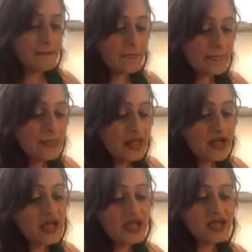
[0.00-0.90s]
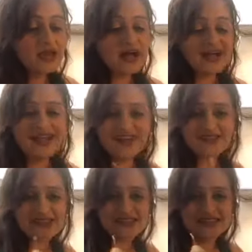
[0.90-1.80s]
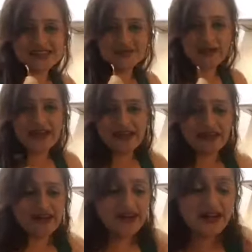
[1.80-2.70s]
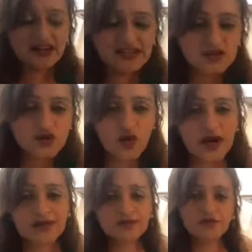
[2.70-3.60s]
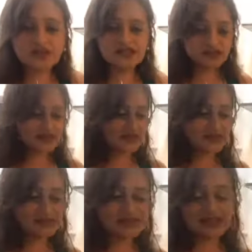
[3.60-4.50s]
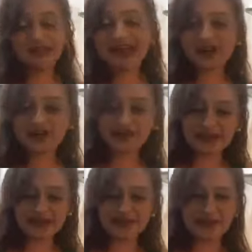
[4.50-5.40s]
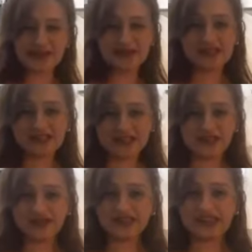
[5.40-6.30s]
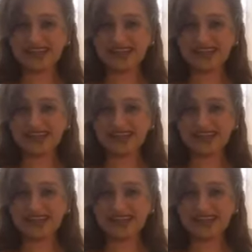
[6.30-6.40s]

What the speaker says: And I have these nice pear. So I'm going to make a nice salad. I could make a vinaigrette to go with it.